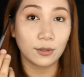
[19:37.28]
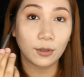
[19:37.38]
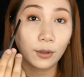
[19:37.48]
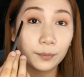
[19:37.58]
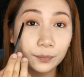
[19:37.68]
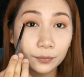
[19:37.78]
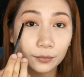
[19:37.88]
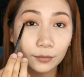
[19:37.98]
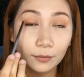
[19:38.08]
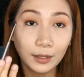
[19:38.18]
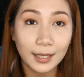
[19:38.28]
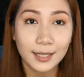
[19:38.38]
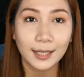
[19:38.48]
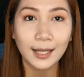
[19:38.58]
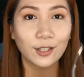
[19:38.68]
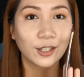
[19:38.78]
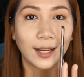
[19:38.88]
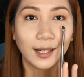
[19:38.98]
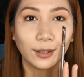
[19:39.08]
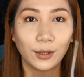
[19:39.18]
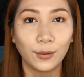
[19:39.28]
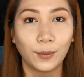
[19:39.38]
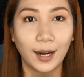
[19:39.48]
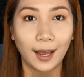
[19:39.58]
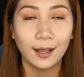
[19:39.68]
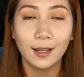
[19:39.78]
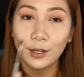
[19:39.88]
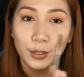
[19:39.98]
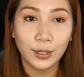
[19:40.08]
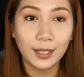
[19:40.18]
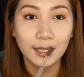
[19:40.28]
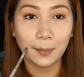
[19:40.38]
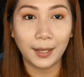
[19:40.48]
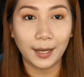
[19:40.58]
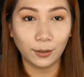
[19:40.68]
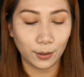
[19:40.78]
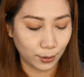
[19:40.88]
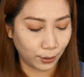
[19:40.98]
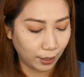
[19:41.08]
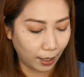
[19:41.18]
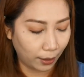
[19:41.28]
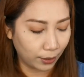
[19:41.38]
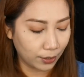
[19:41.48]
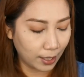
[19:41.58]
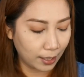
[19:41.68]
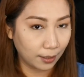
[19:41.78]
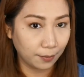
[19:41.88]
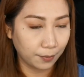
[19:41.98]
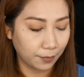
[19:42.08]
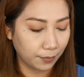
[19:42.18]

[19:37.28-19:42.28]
minix ko sa lash line, ito yung wala. So let's apply it also on the other side.